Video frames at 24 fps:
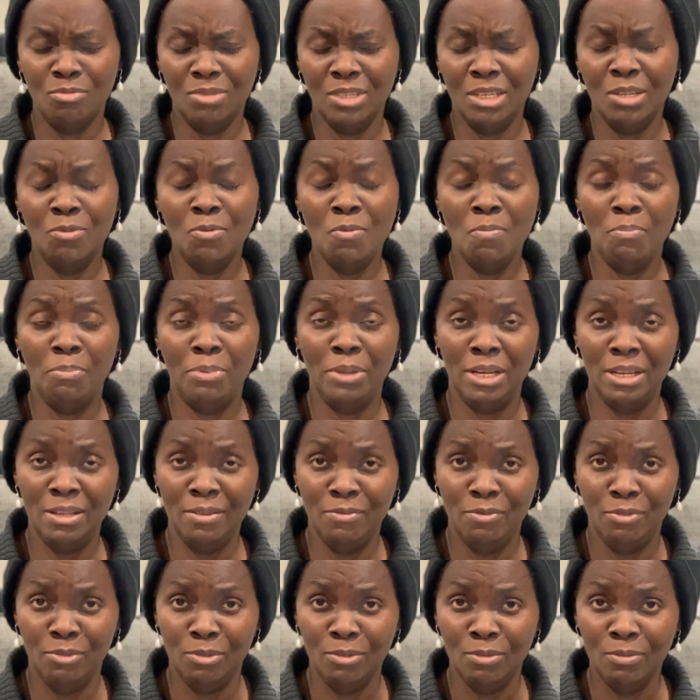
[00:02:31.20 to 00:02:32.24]
They won't believe
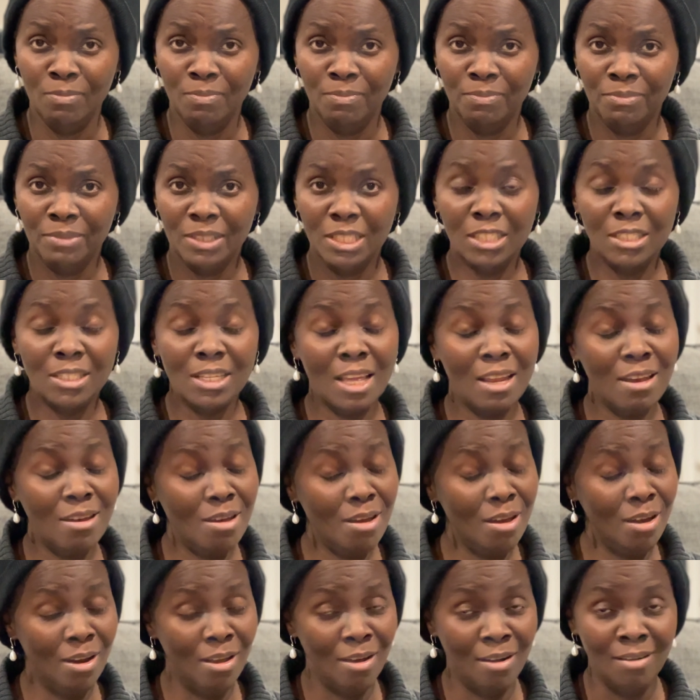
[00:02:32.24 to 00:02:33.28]
you. He said,
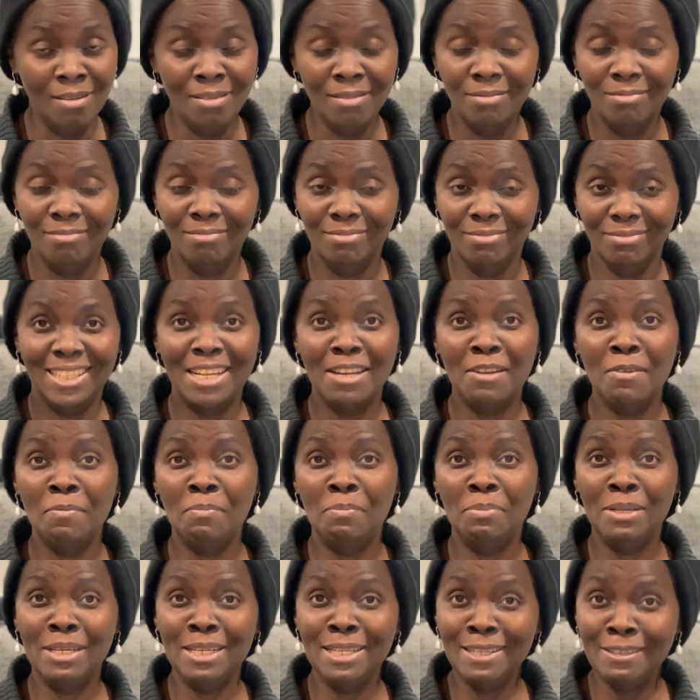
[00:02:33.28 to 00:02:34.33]
no, they'll
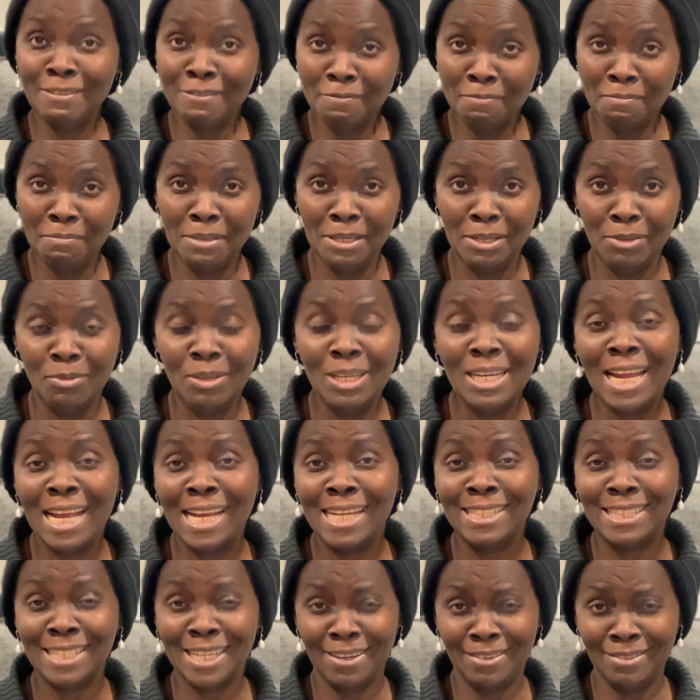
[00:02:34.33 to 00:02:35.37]
believe when I
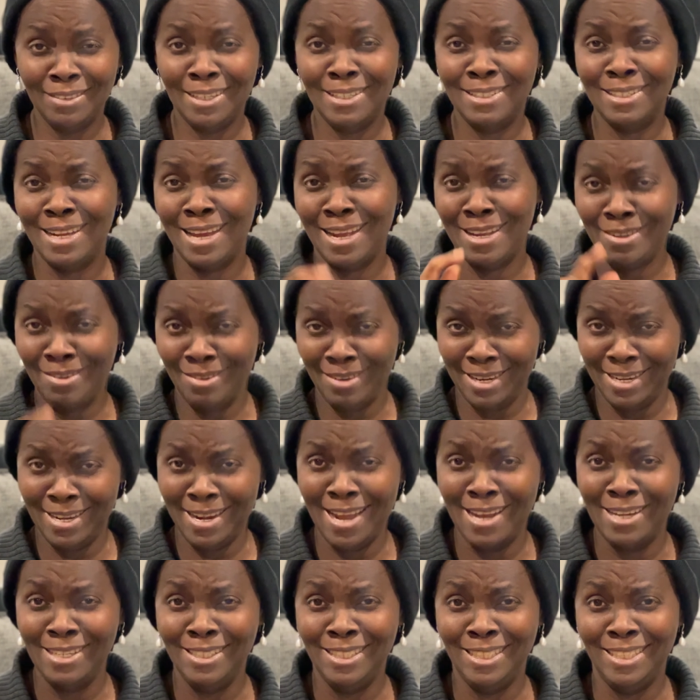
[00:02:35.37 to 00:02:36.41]
tell them that you're a
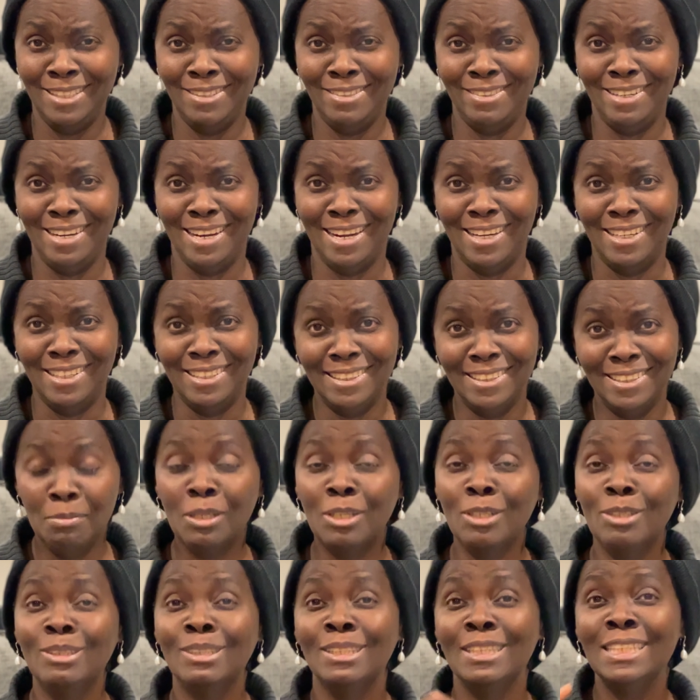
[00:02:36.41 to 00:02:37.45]
Nigerian,
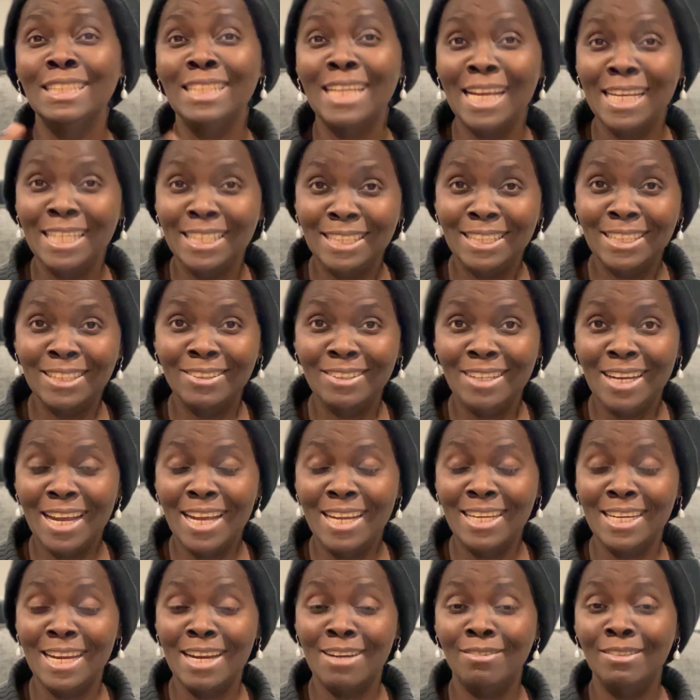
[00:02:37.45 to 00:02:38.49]
because in Nigeria,
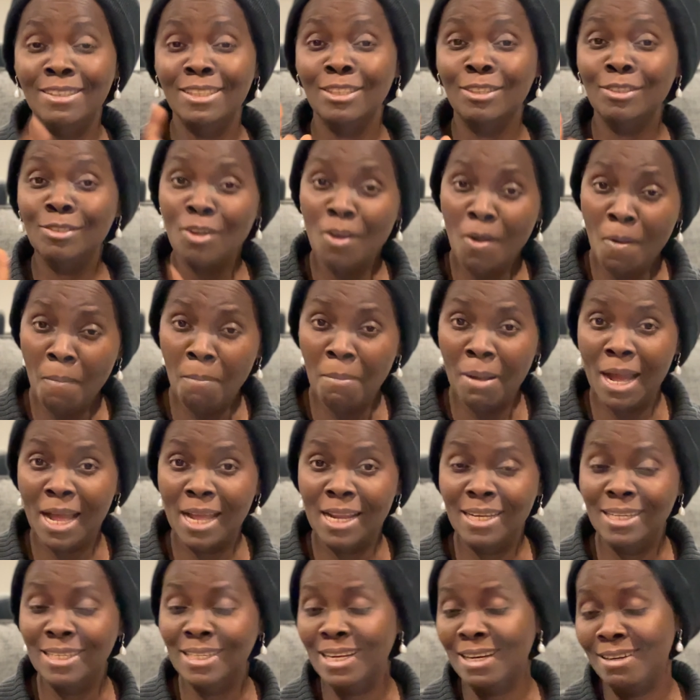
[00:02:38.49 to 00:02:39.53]
there is no man,
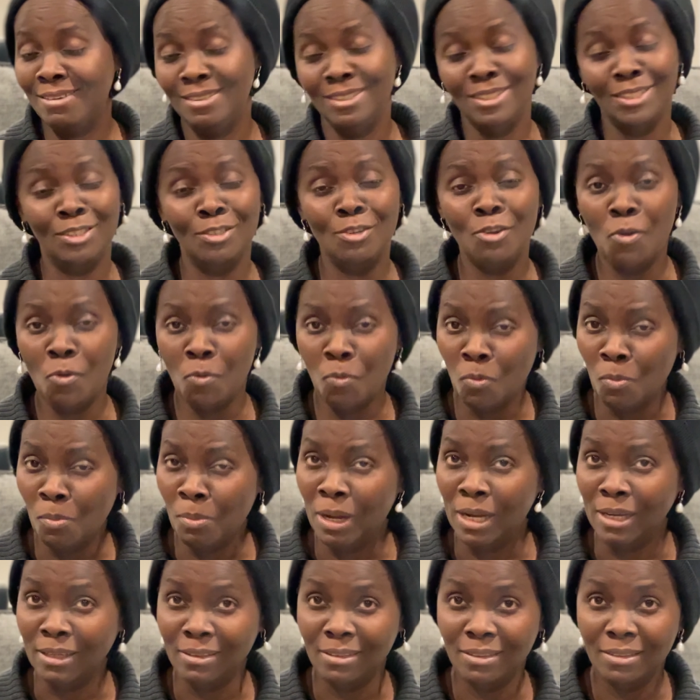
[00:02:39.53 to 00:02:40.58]
there is no
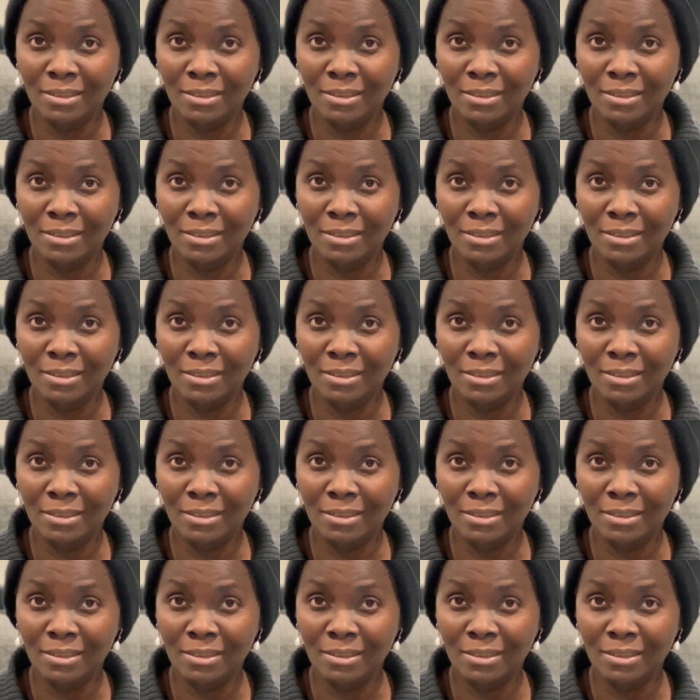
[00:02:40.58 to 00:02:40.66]
woman.